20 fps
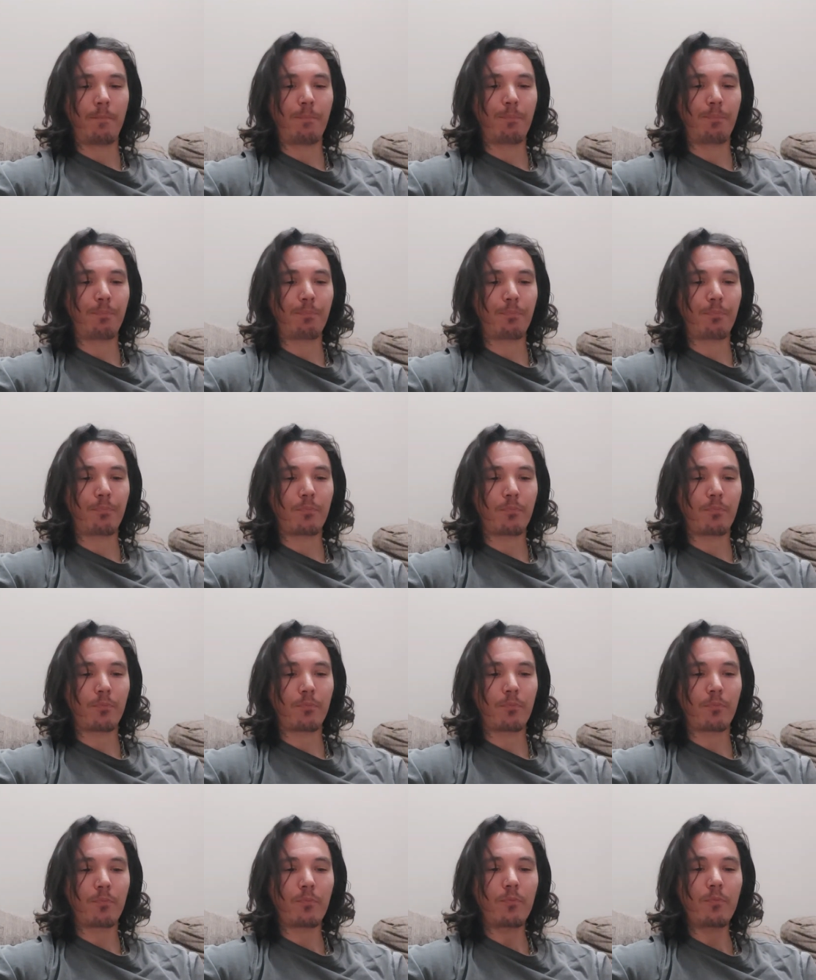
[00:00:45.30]

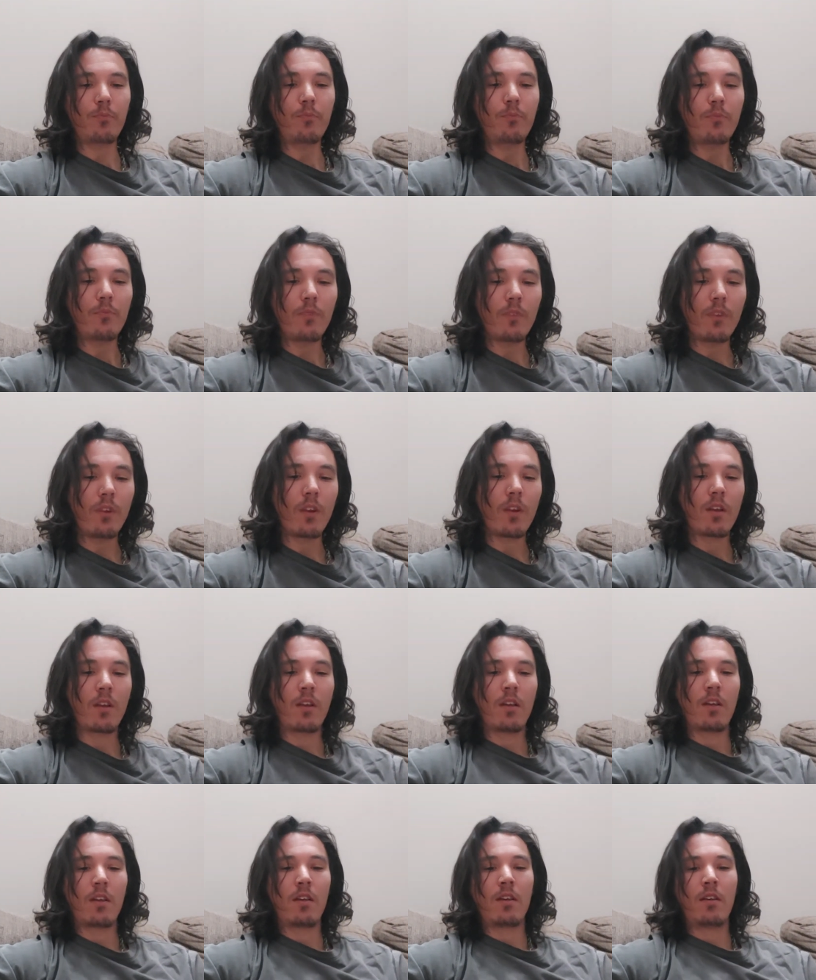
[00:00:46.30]

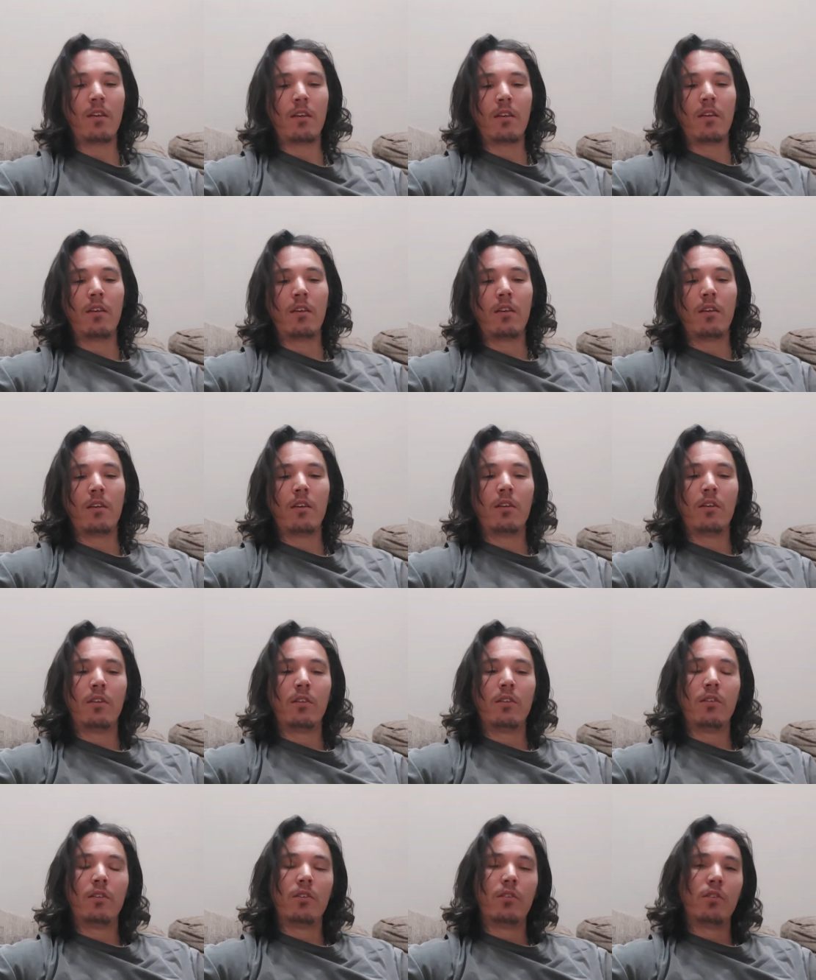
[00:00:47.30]

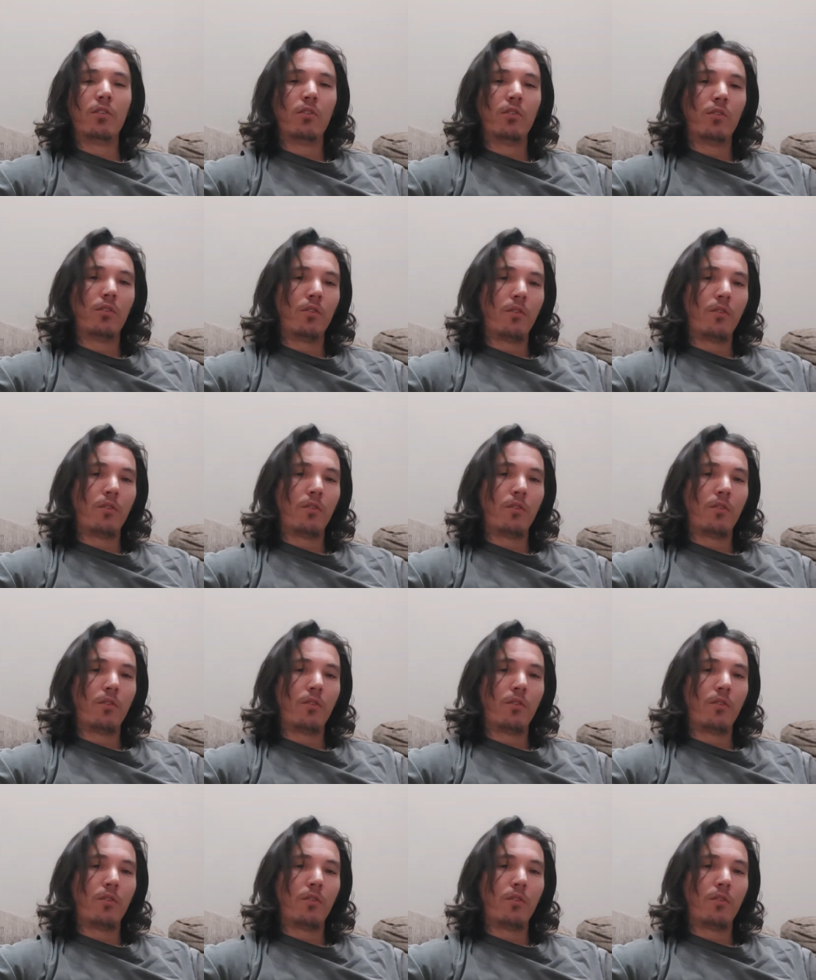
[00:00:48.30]
Nobody speaks.